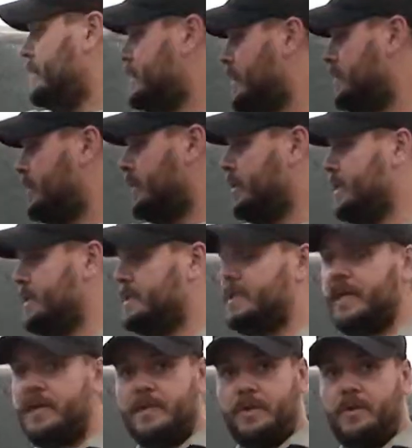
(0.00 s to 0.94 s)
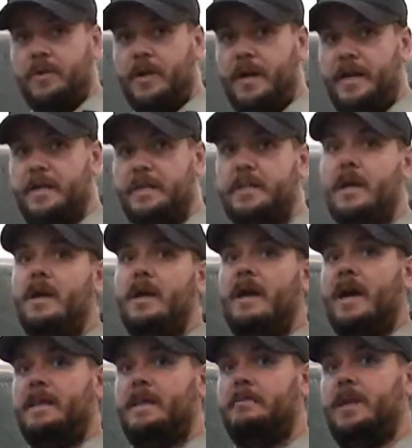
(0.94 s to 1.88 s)
this at 36 degrees
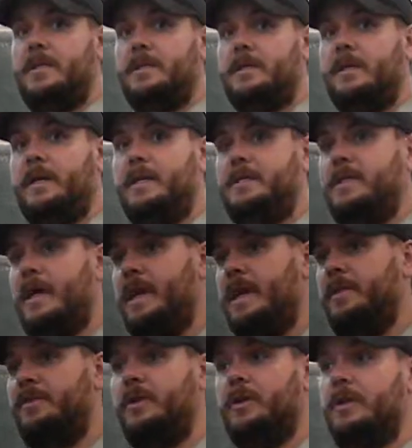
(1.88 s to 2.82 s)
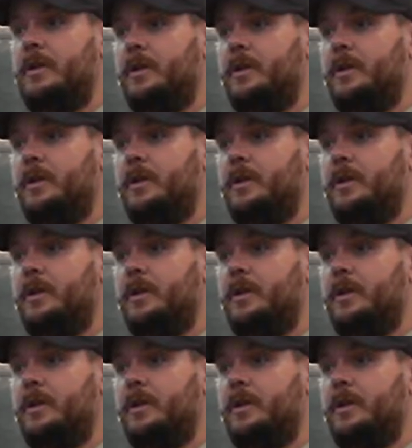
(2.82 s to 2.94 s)
and then basically say,